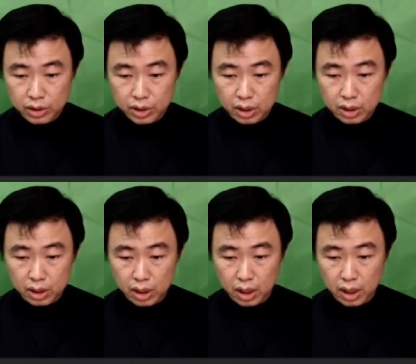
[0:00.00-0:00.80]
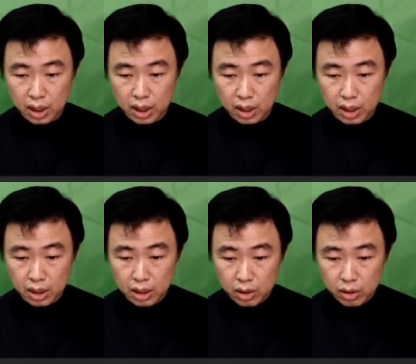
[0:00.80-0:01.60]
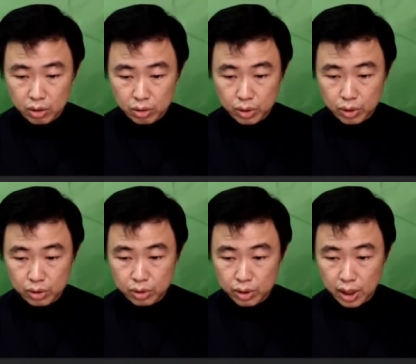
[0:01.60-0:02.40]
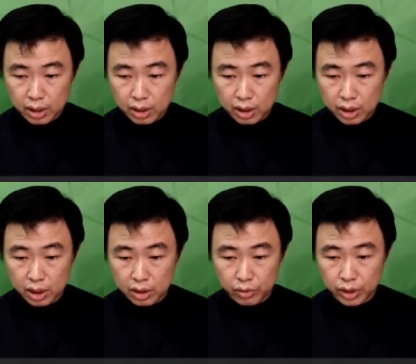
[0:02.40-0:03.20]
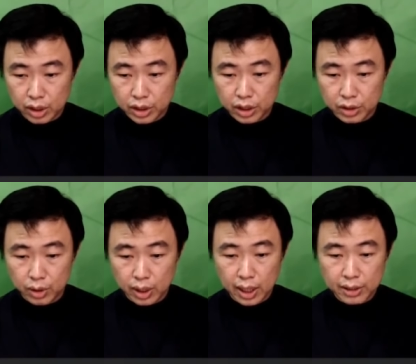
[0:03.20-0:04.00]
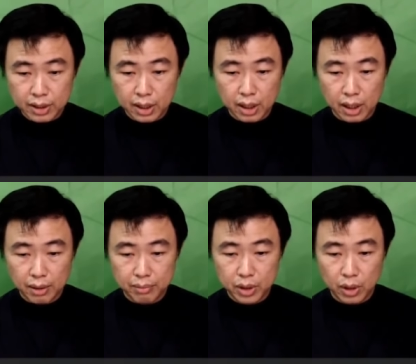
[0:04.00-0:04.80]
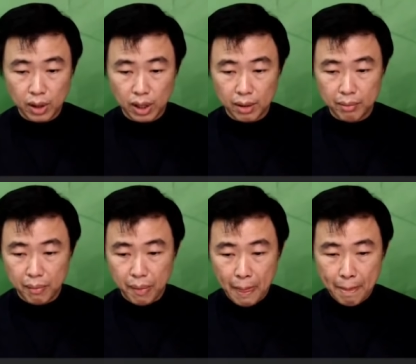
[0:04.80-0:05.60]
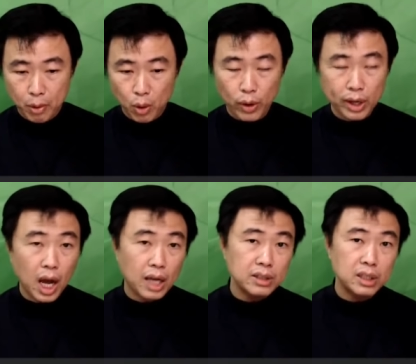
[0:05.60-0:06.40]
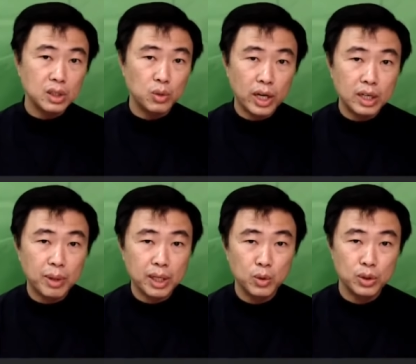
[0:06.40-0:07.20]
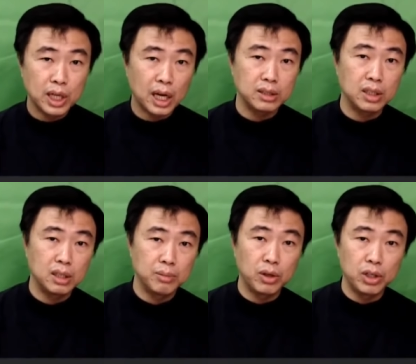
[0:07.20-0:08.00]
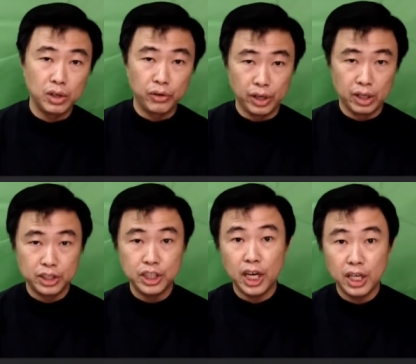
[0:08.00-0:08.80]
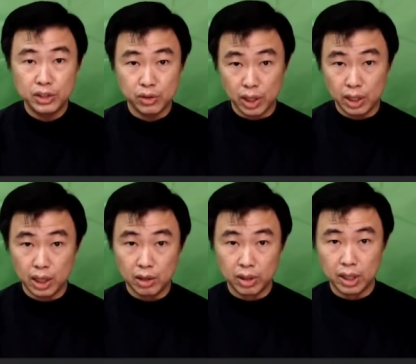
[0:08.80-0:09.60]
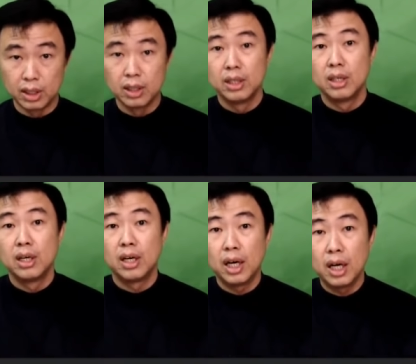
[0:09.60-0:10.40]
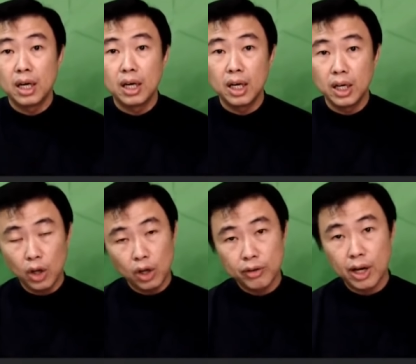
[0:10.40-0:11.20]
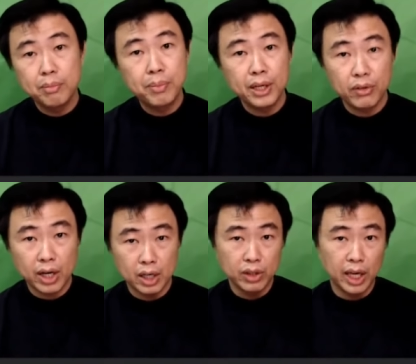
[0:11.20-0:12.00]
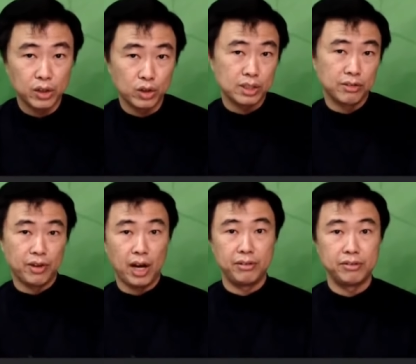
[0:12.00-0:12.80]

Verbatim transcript: Chen, uh, you, you get a career change. Guys, uh, um, you know, um, quick answer to anybody who is asking about career change right now, right? Uh, a lot of company right now cannot survive.